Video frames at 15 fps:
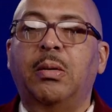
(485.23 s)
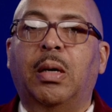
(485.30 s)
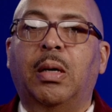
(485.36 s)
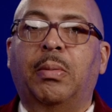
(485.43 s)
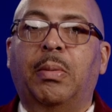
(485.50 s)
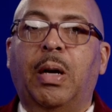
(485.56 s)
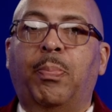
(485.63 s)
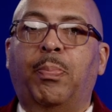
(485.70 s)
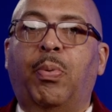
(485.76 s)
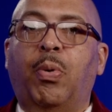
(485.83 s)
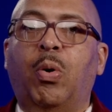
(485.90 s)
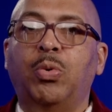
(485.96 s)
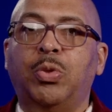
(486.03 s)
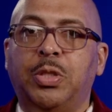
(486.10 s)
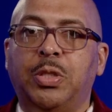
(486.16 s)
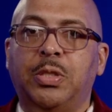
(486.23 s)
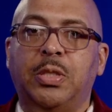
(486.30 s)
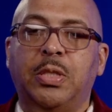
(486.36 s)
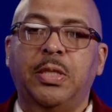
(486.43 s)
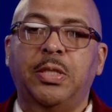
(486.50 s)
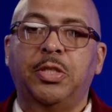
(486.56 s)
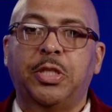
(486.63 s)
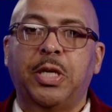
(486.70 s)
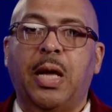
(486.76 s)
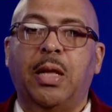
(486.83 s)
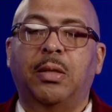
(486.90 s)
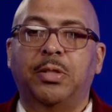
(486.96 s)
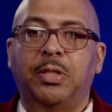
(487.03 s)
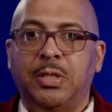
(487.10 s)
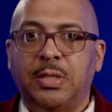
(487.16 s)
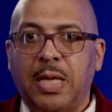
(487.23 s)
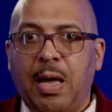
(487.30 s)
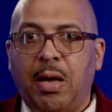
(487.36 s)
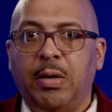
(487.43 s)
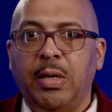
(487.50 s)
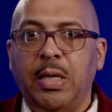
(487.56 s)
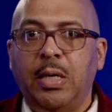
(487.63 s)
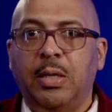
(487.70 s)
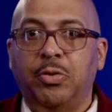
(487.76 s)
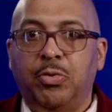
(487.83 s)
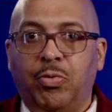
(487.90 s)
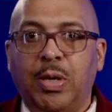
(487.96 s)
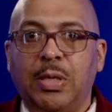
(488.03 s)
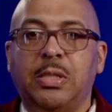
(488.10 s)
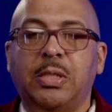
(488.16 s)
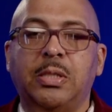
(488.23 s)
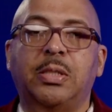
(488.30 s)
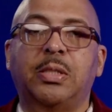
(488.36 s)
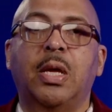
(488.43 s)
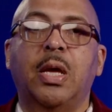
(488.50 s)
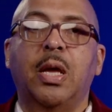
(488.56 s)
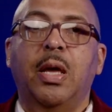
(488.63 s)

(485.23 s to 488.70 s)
approaches these challenges, how he addresses